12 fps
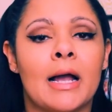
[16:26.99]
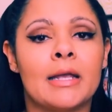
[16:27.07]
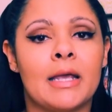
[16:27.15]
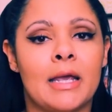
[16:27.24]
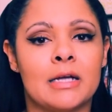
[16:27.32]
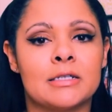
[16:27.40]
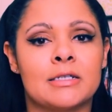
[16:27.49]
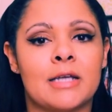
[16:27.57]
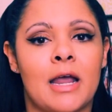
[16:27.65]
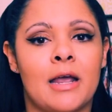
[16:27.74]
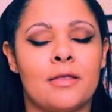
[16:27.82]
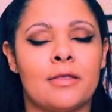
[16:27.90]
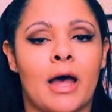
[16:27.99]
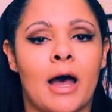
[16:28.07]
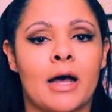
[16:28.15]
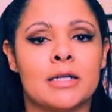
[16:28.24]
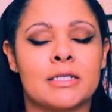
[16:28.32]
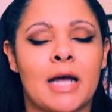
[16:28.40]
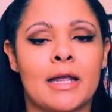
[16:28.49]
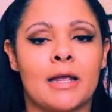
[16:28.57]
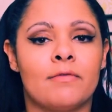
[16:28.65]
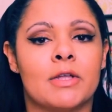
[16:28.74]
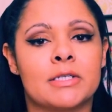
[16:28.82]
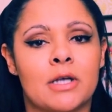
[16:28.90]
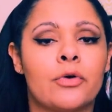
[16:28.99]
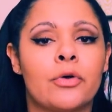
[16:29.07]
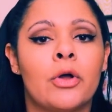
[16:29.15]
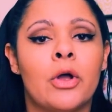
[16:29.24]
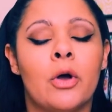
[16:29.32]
can't say that I give this a